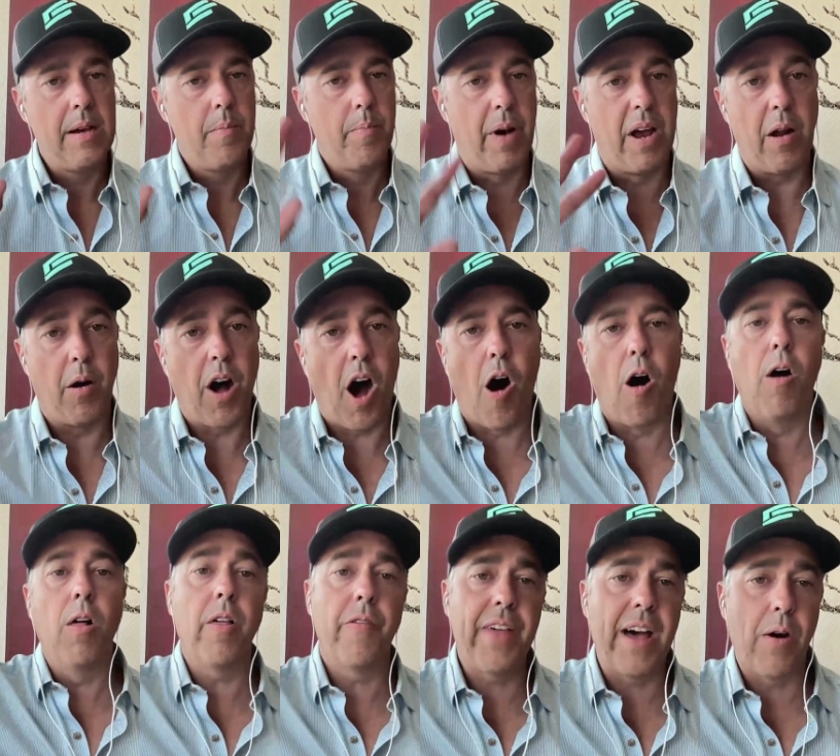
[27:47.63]
But
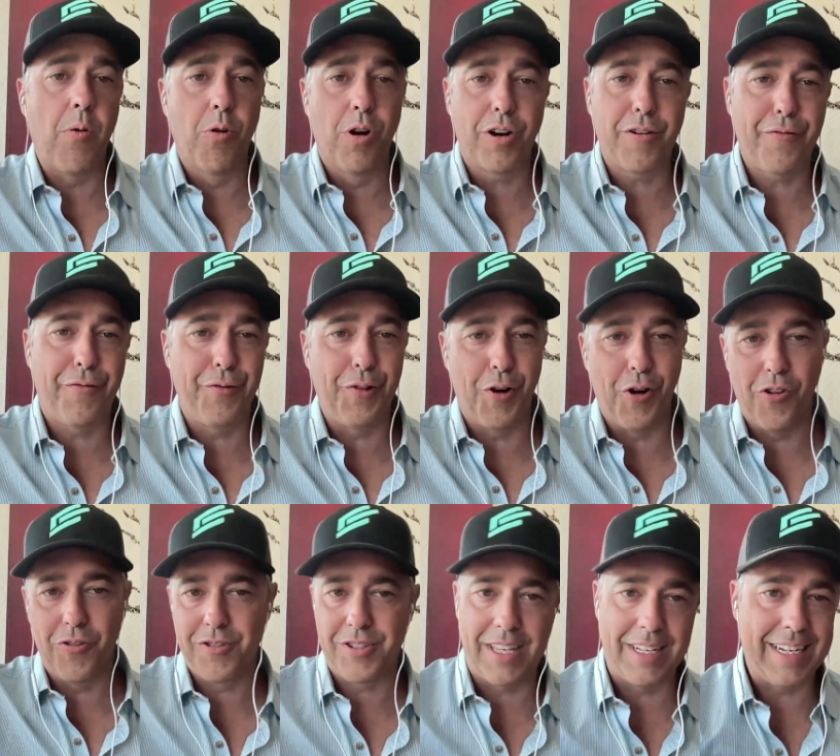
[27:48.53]
all of that
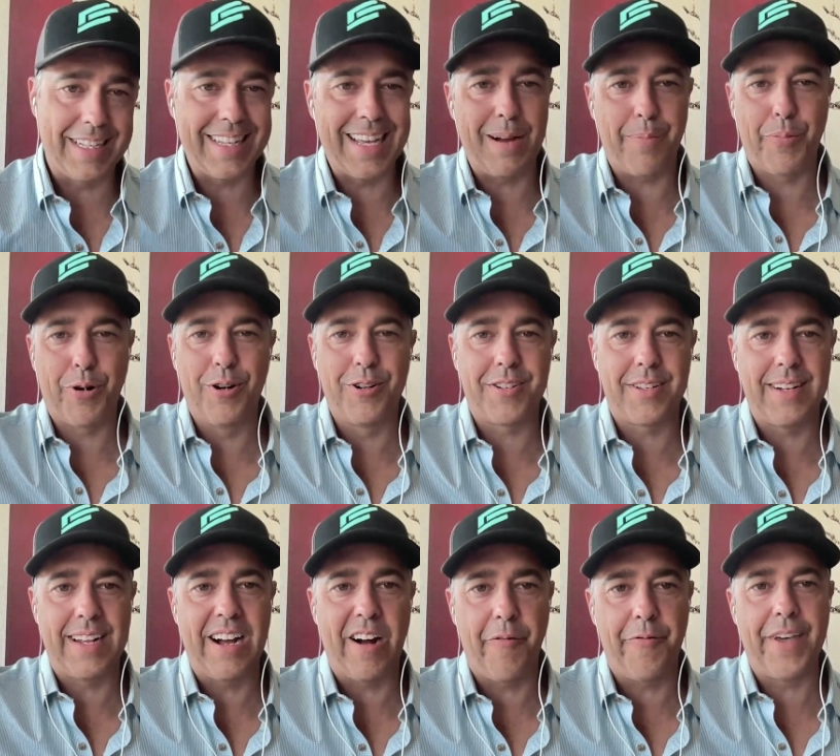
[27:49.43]
workflow, sending that
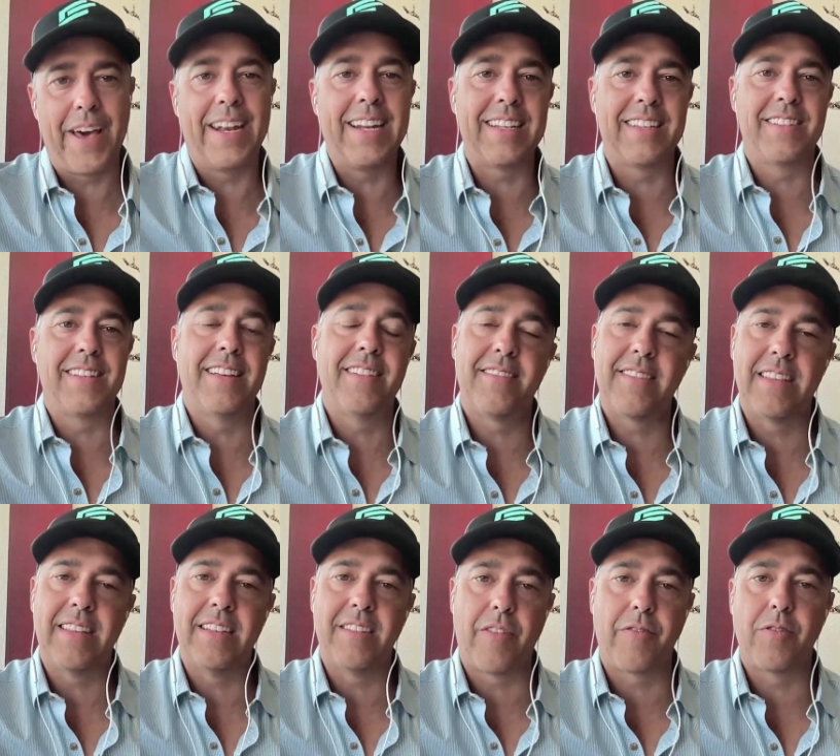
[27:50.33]
person out, that exists
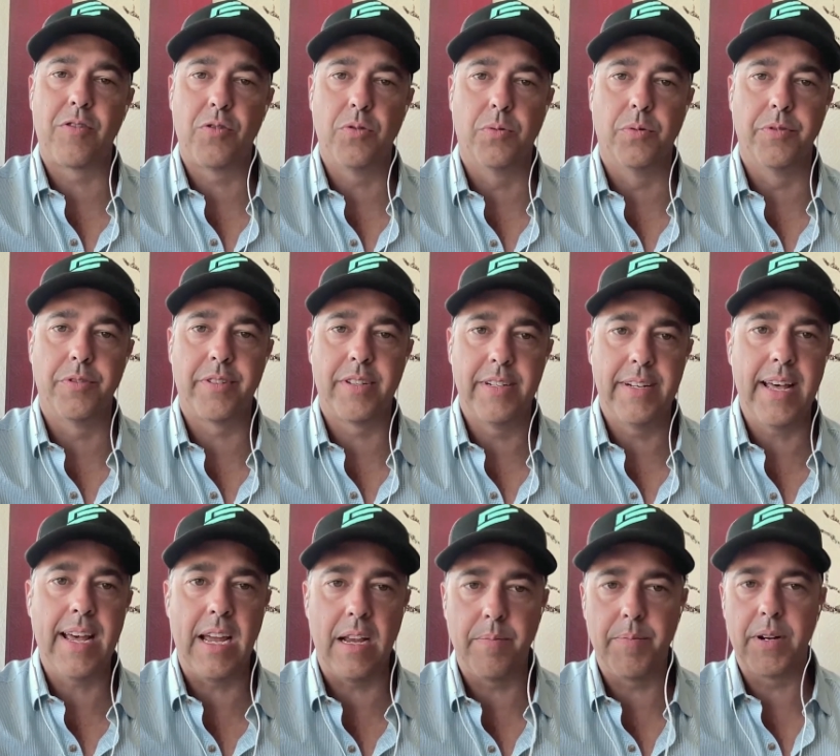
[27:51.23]
in these other tools
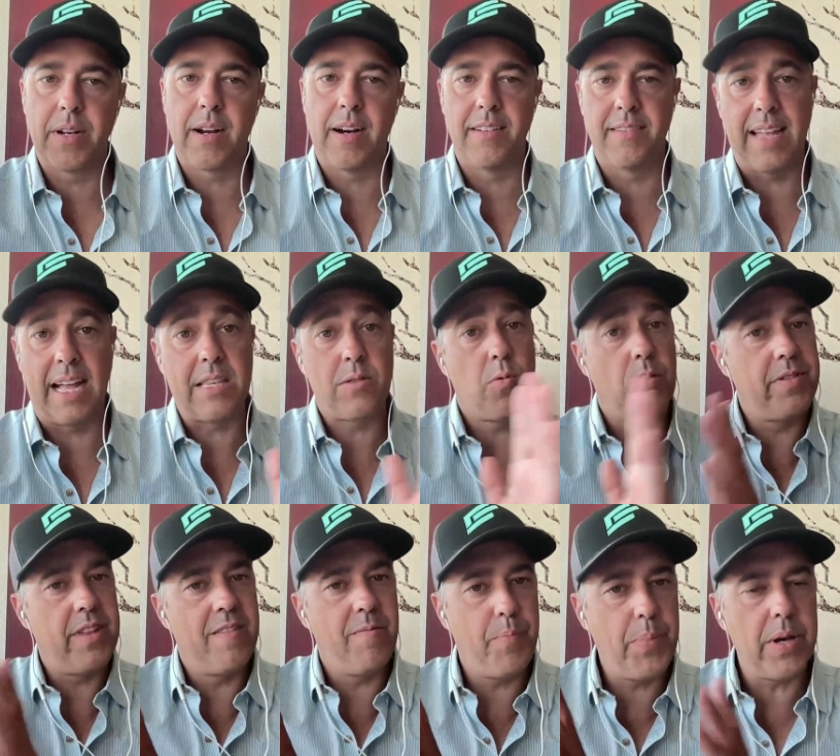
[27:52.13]
today because that's
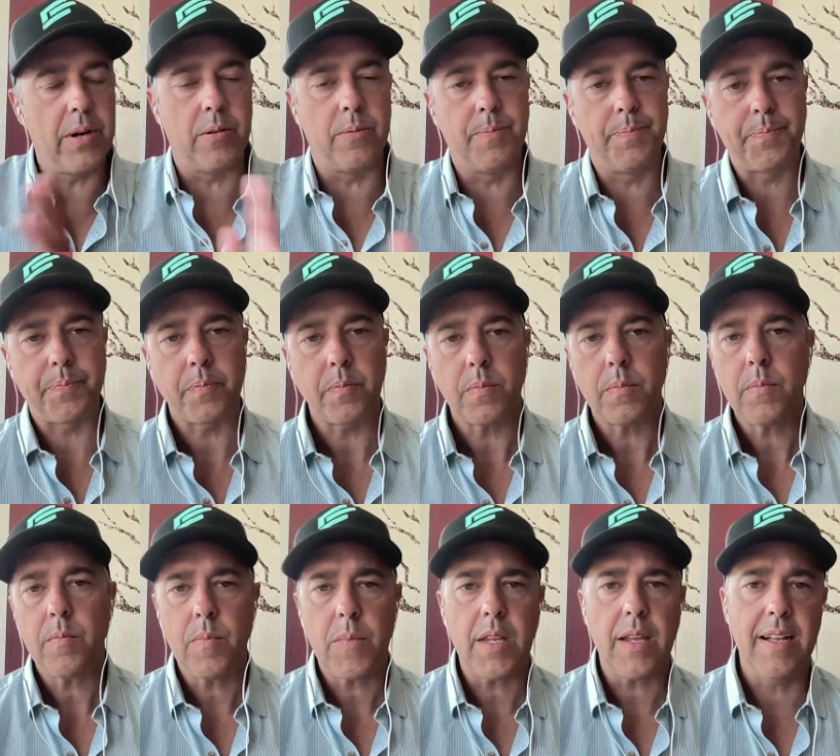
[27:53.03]
what they've built.
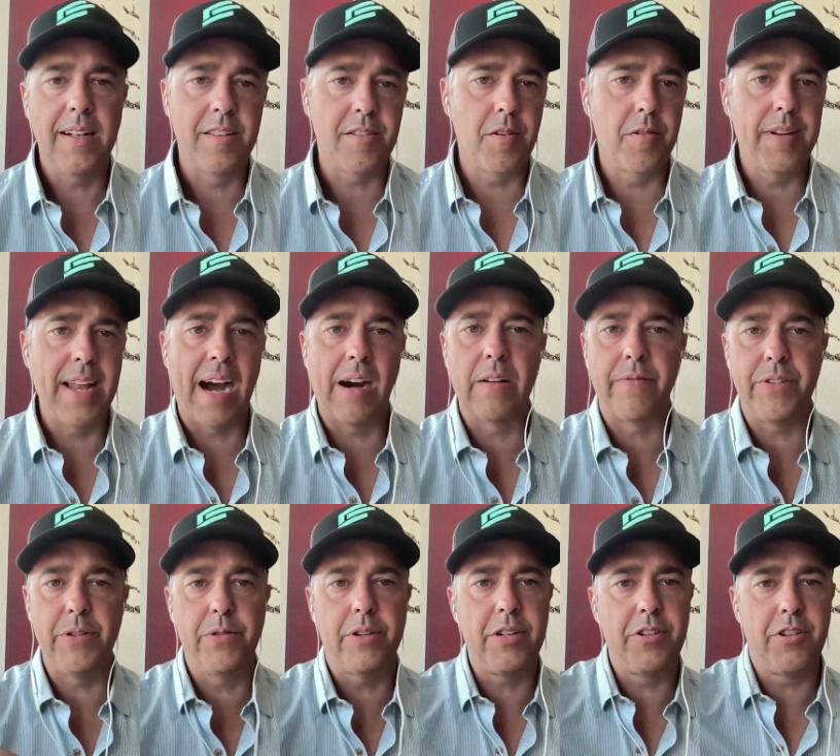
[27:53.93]
And so now if
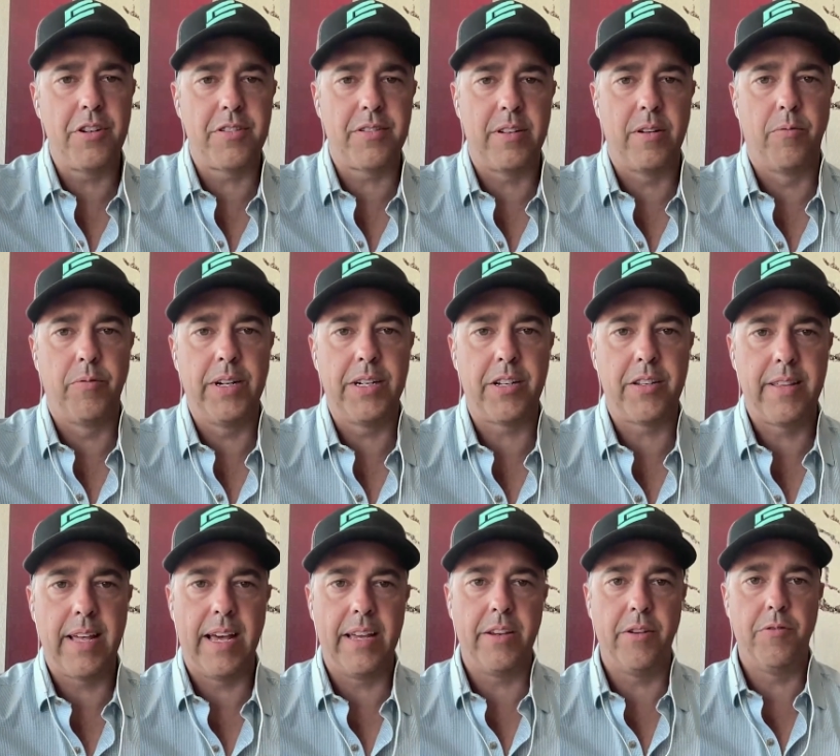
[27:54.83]
you can just enrich
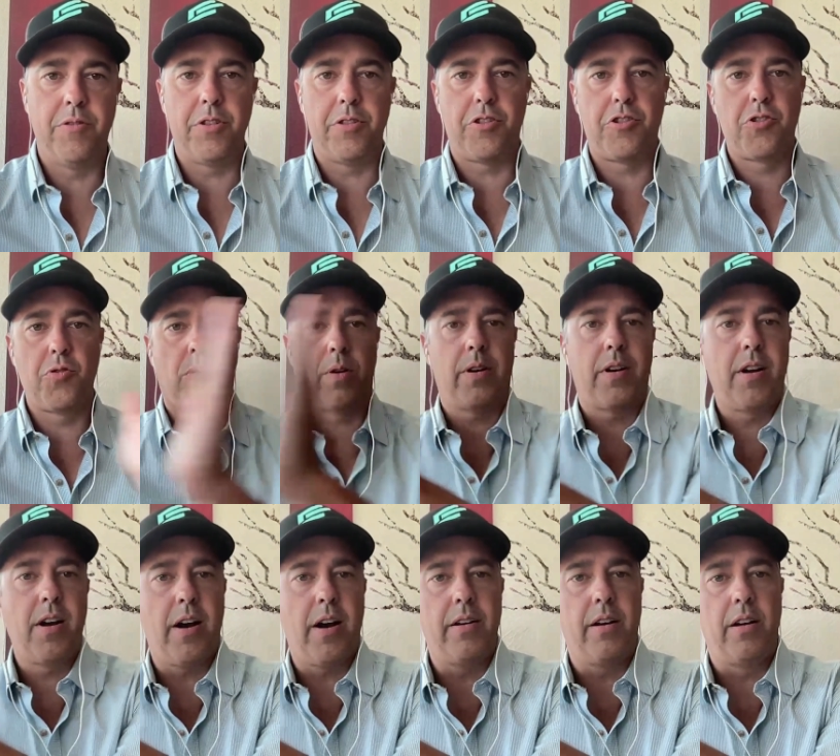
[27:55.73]
that, you just
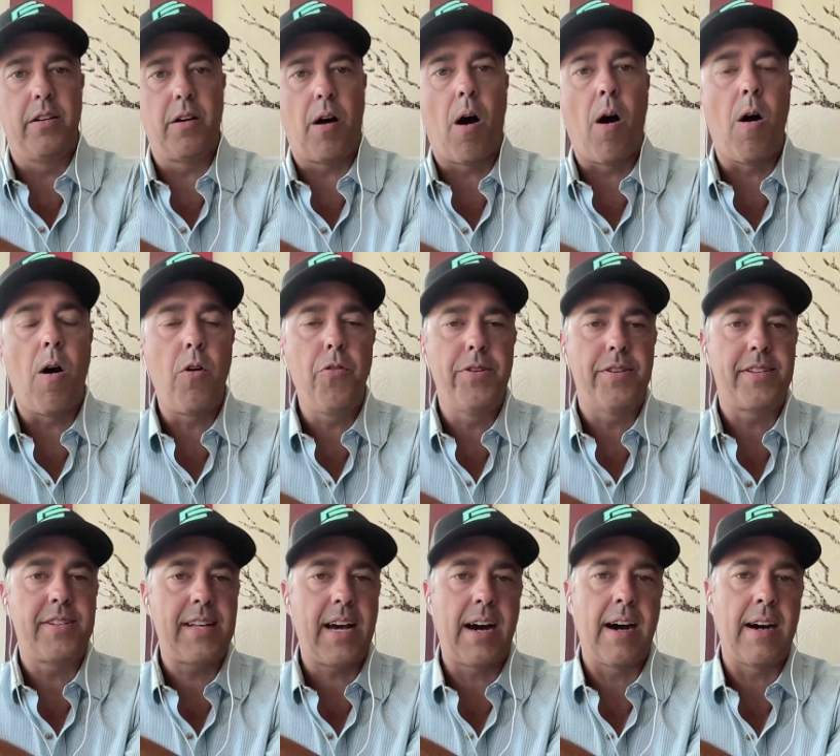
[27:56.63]
shortcut all
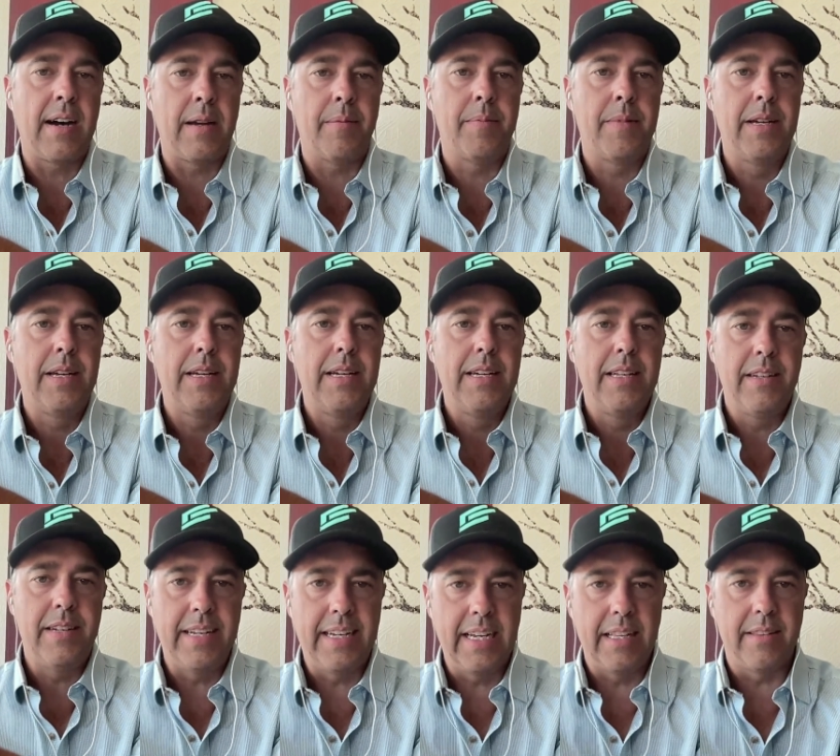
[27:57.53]
this time
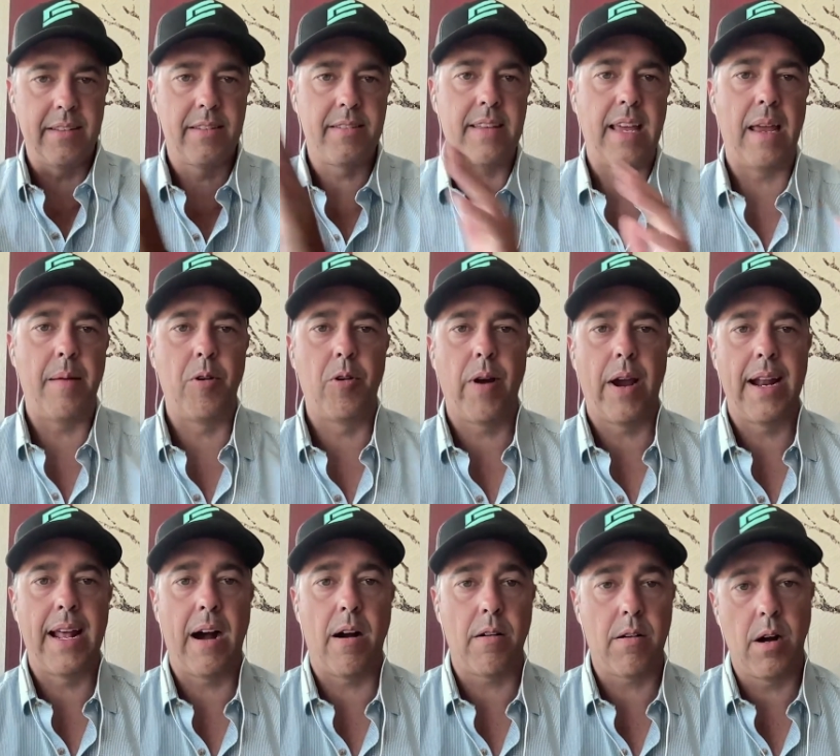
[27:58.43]
to get the same
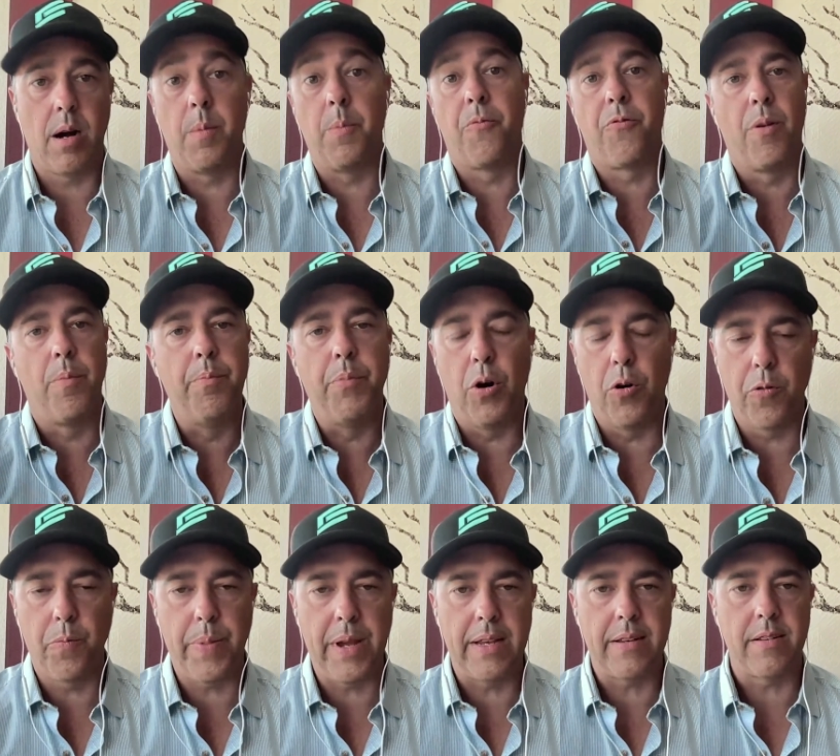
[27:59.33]
great outcome from
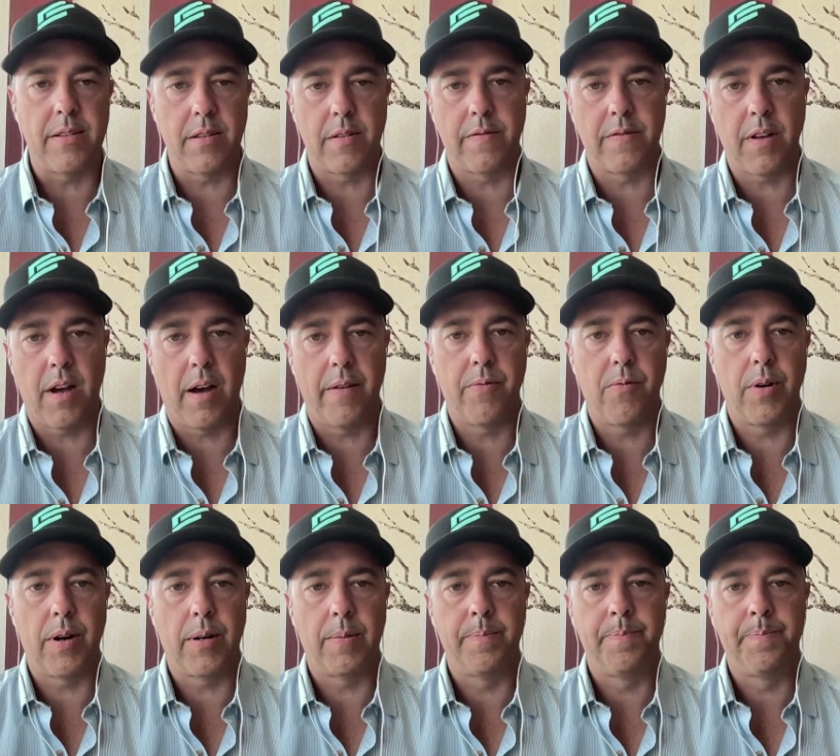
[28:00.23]
both pieces of software.